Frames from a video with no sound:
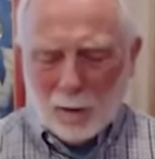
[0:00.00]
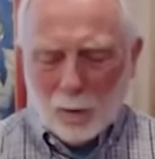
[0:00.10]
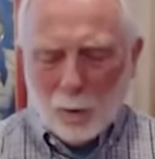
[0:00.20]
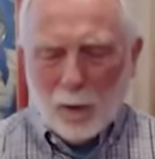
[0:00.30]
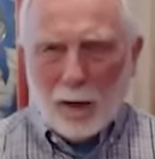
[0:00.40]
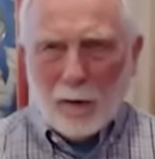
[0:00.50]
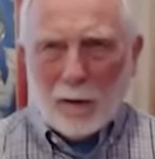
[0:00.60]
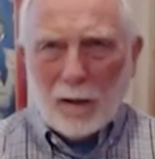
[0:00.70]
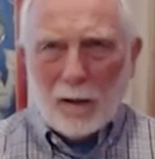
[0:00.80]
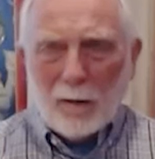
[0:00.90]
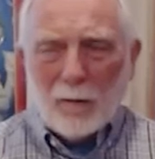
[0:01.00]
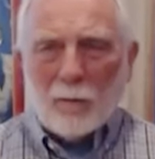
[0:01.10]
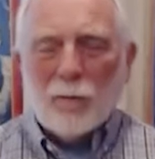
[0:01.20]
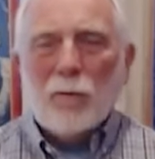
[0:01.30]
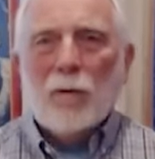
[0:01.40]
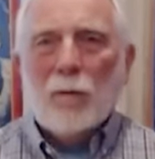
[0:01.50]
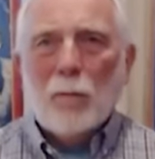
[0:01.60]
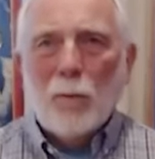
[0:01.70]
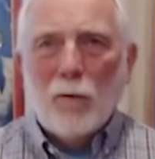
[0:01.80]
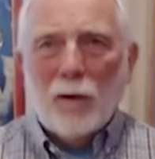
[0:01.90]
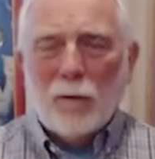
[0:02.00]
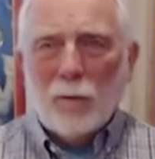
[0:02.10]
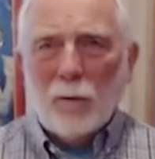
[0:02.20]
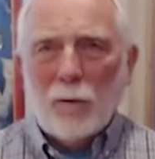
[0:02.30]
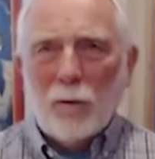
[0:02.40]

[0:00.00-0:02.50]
where it is moving through